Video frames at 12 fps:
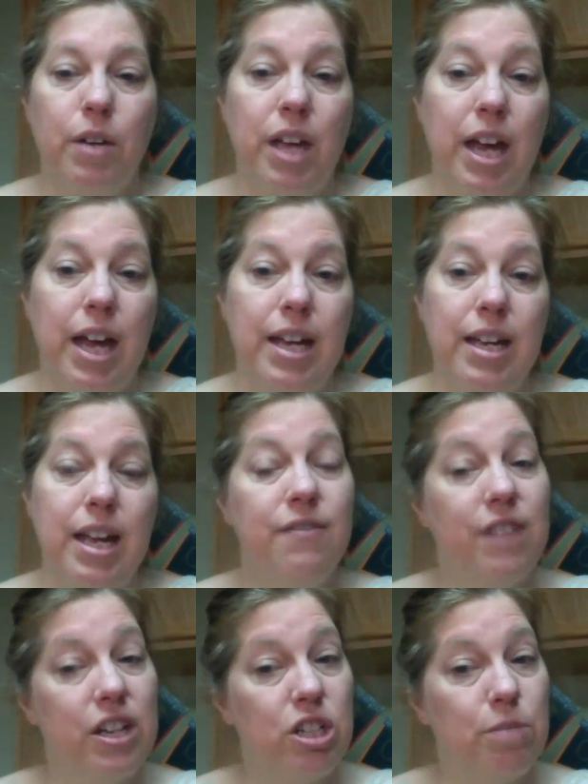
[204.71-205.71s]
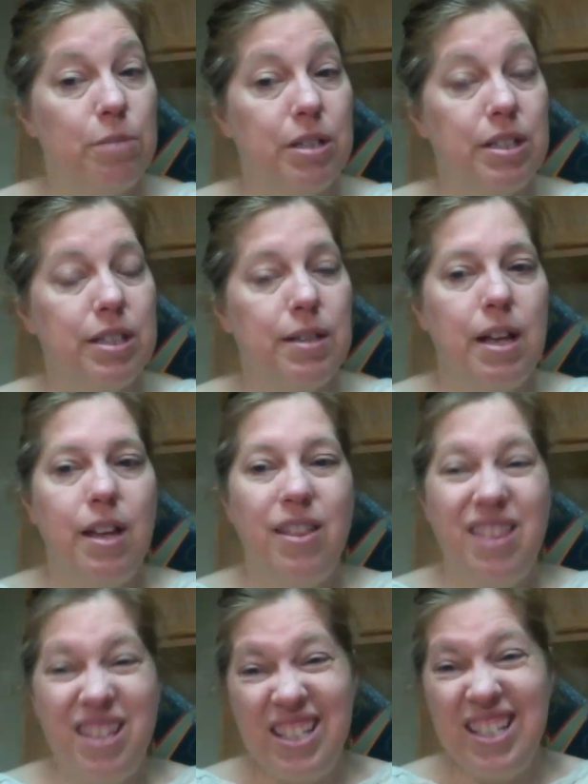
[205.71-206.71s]
okay, and vegetables,
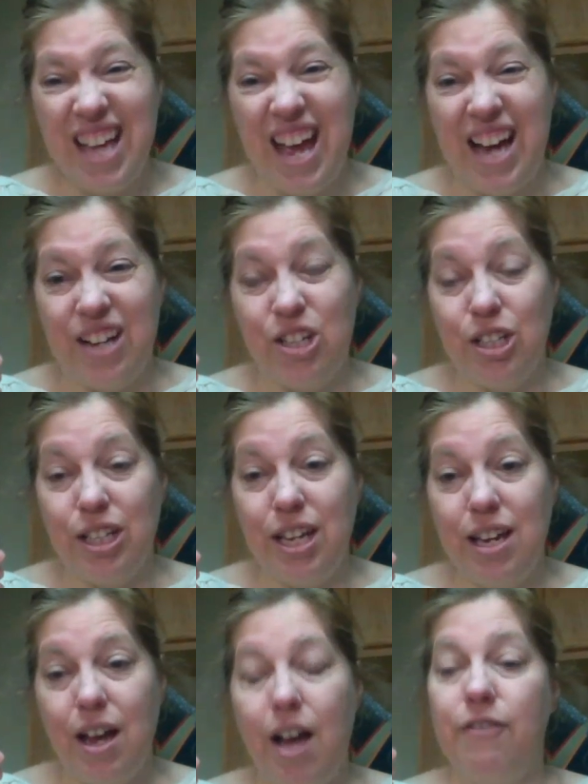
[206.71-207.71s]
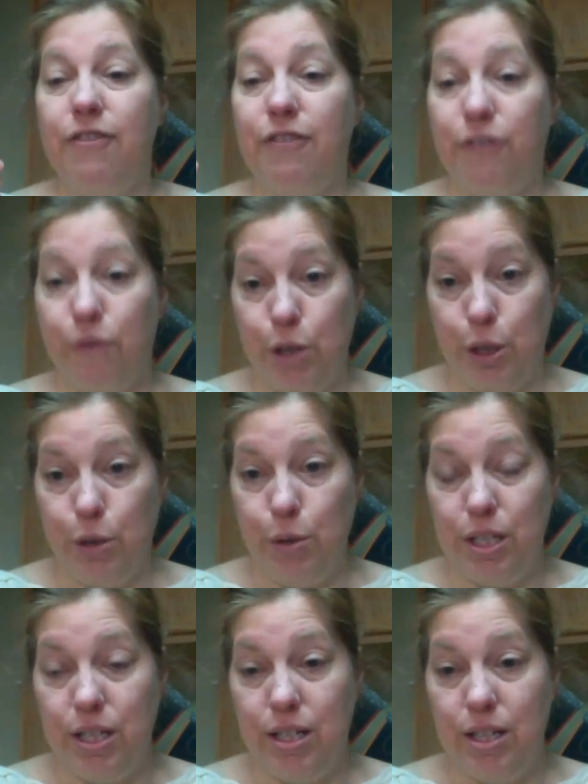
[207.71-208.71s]
this is actually a
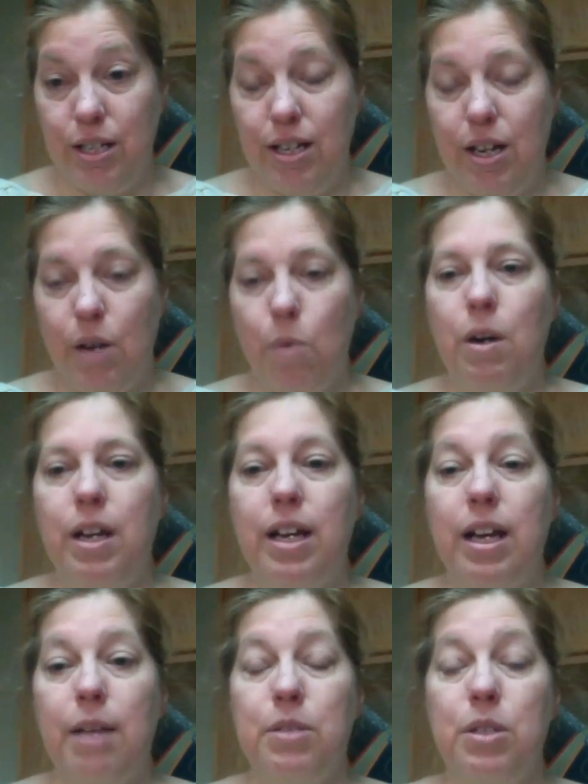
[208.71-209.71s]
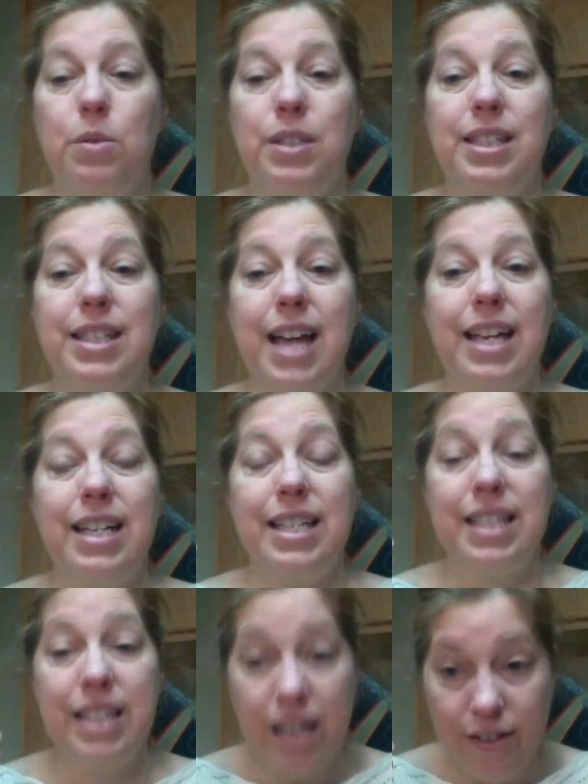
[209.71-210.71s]
fruit when it comes to
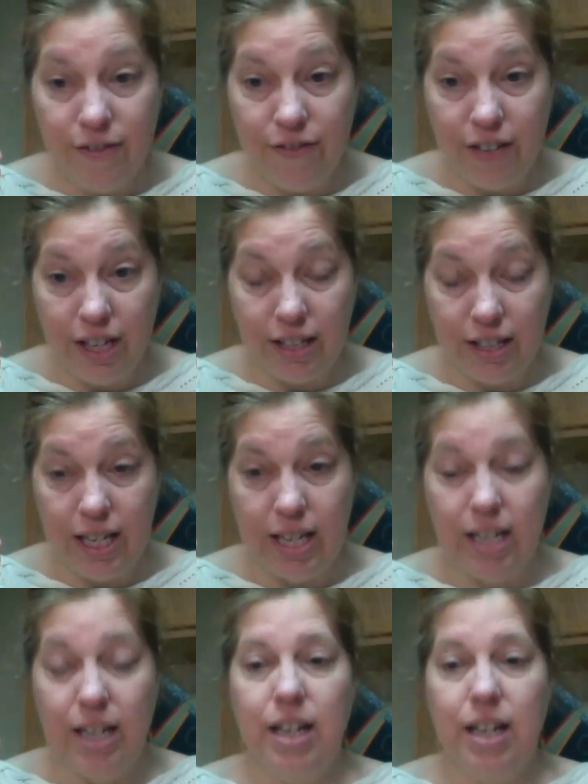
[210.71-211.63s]
scientifically